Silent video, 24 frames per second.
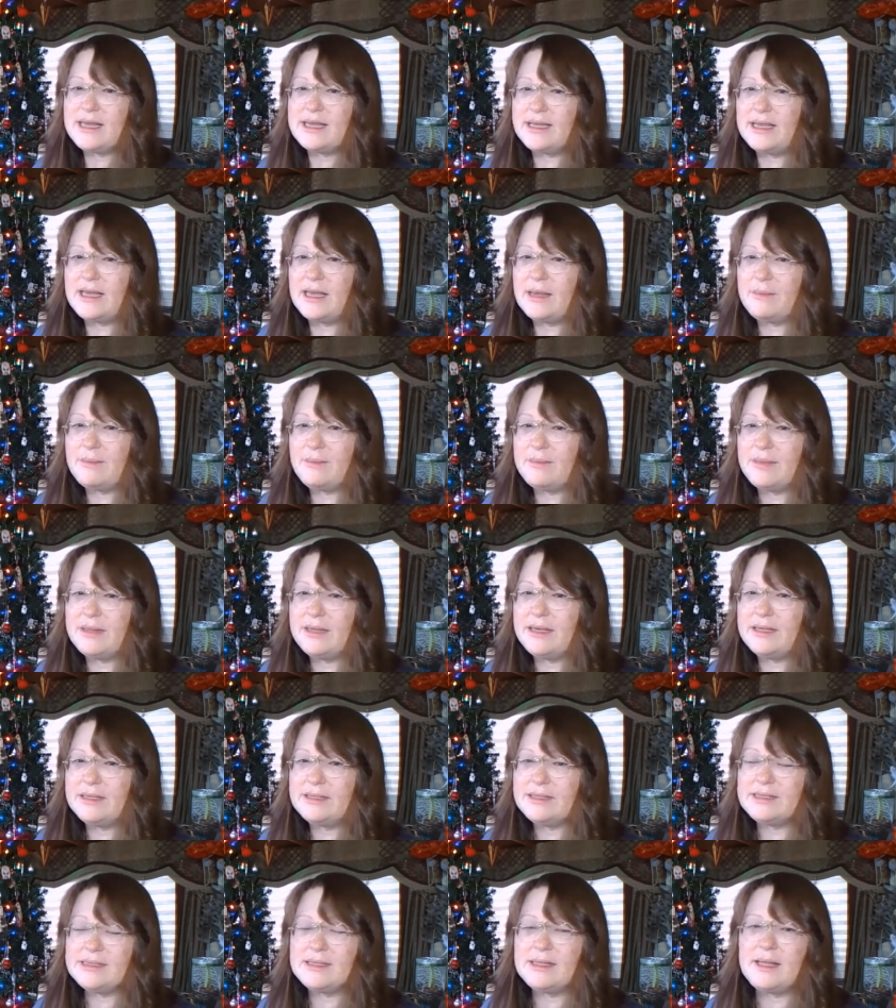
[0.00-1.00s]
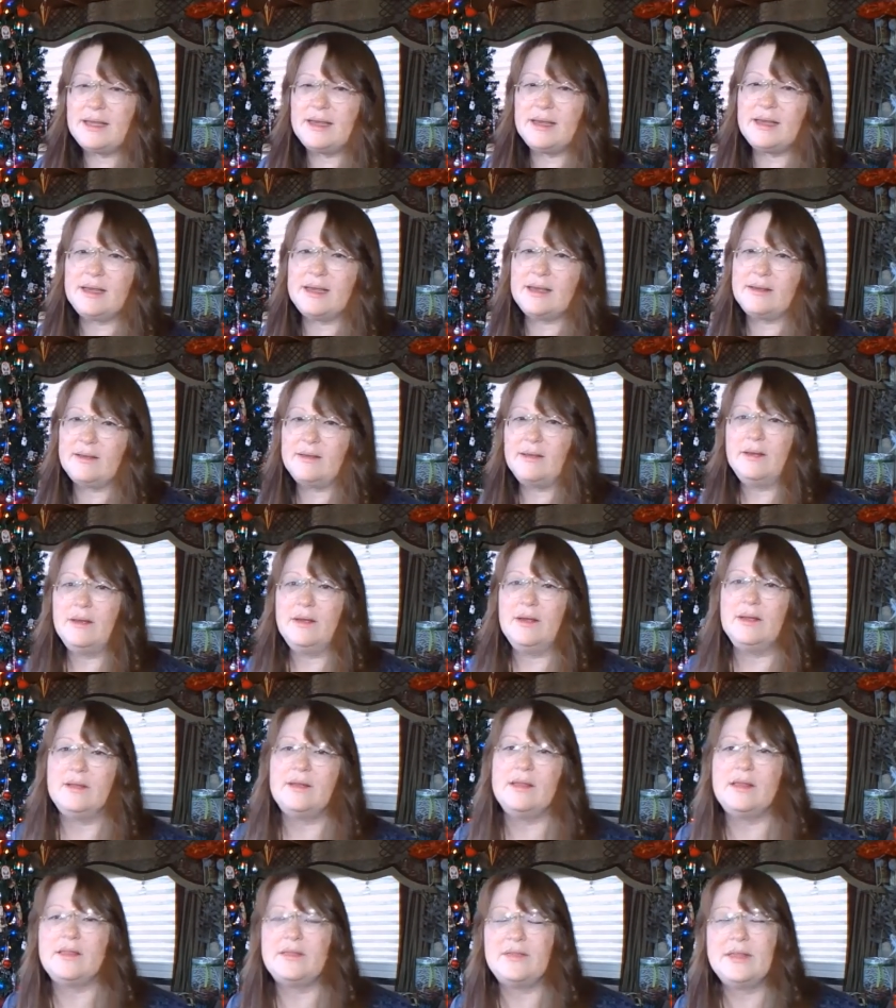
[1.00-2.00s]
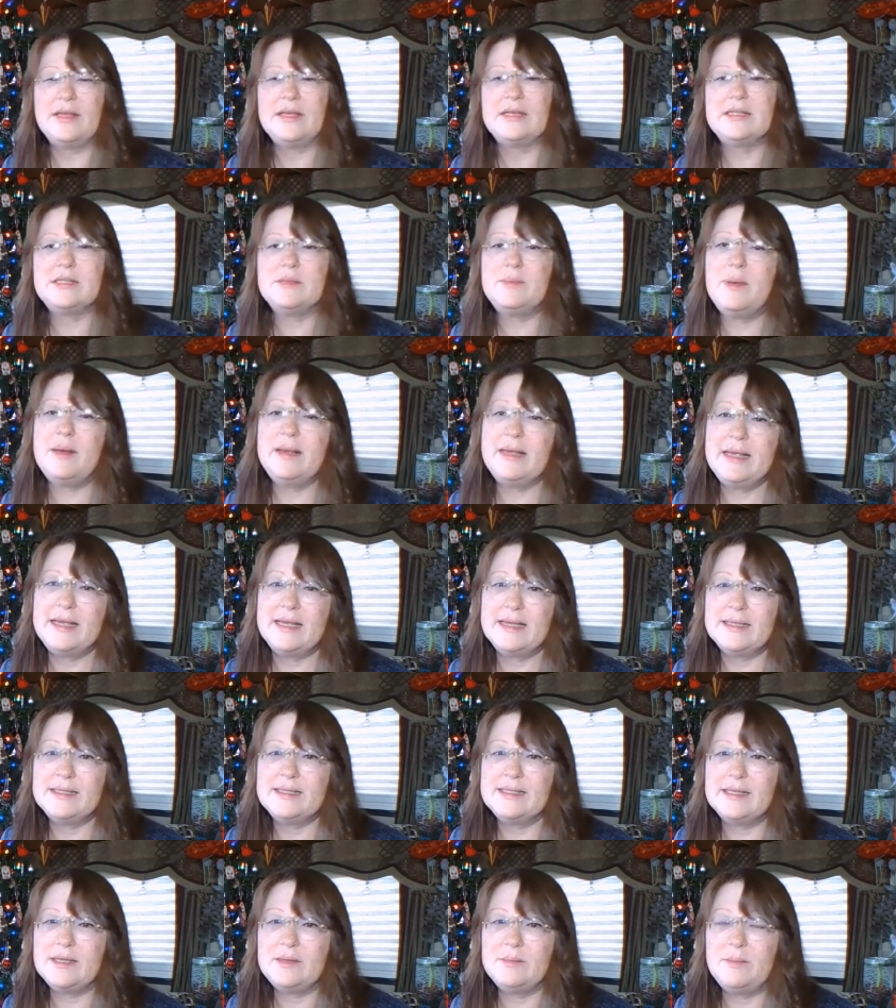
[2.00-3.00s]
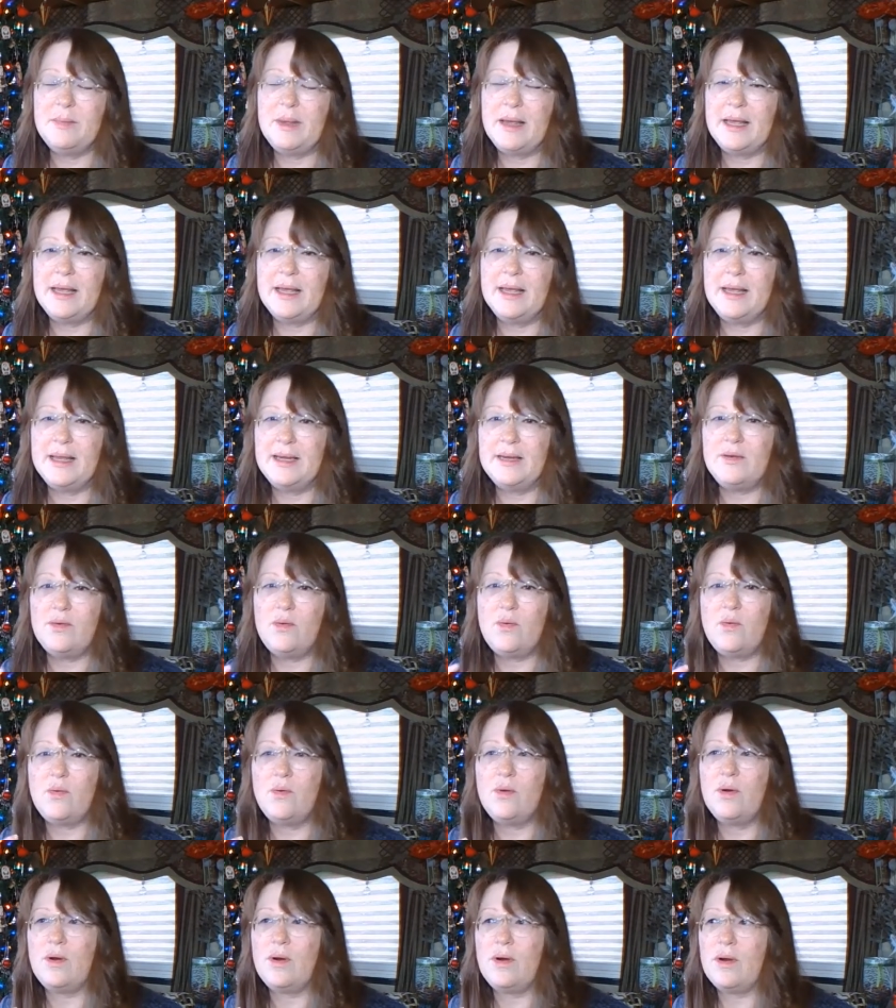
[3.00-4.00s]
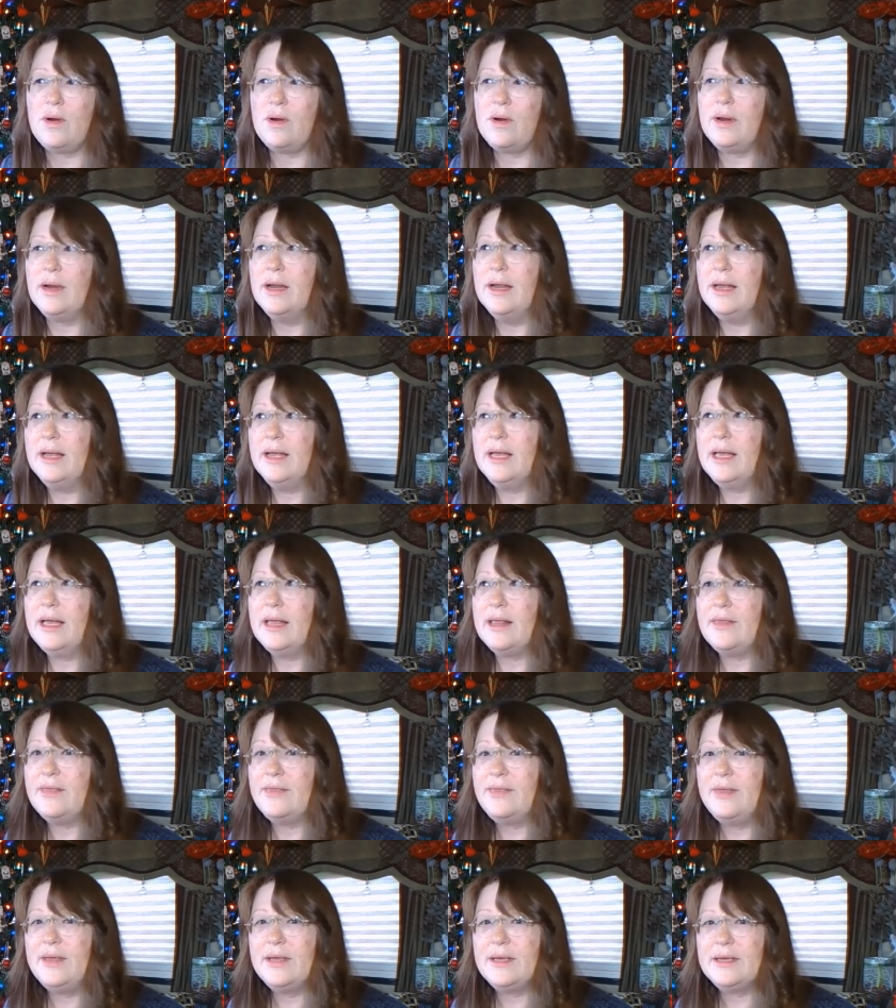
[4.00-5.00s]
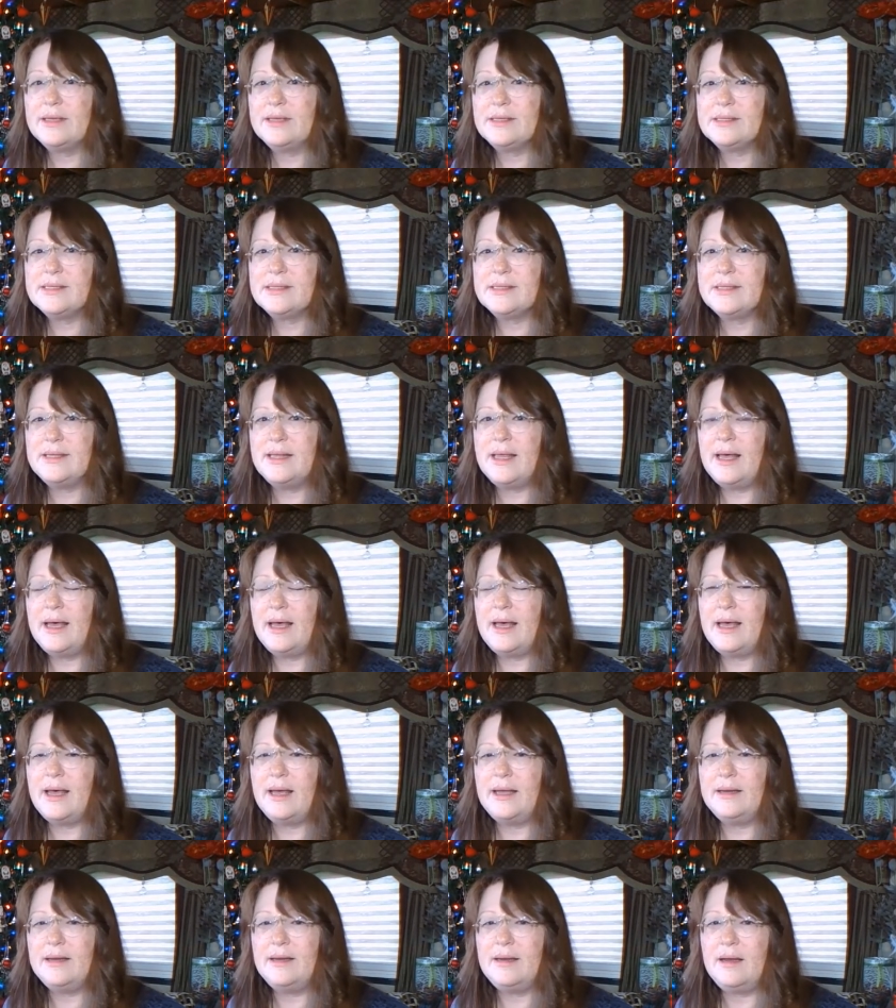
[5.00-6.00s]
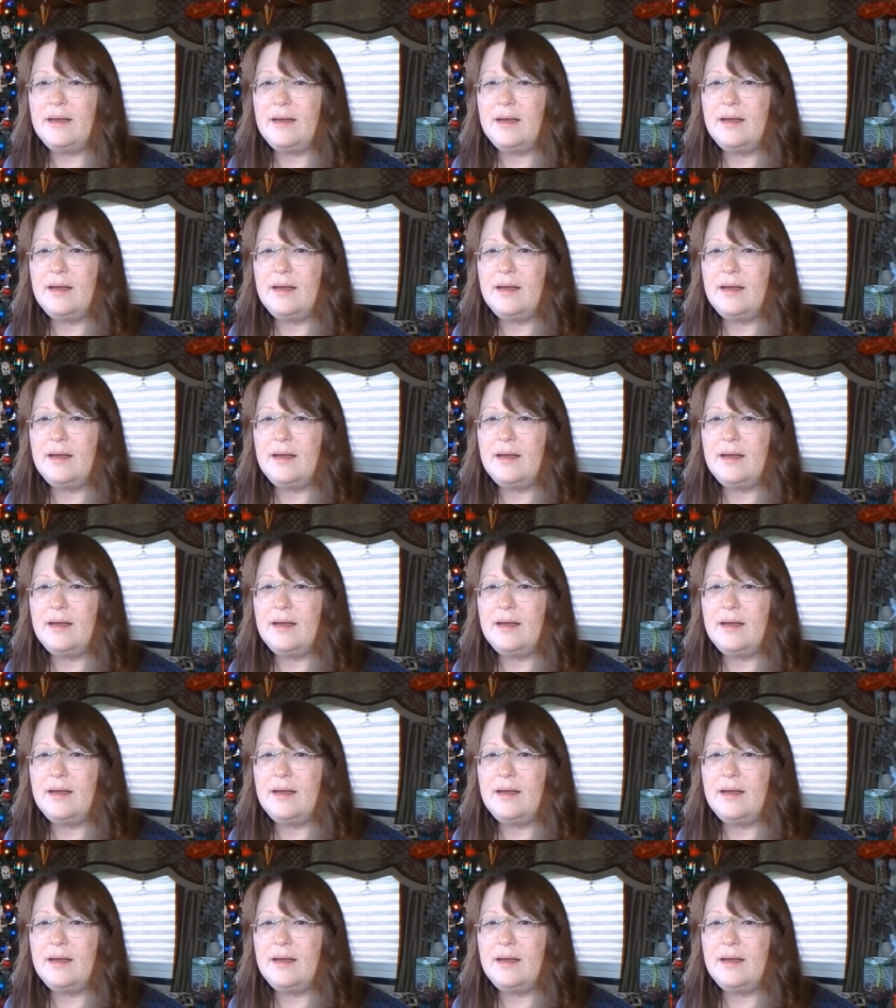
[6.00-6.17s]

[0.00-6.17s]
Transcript: I kept things like the things my kids had made or things that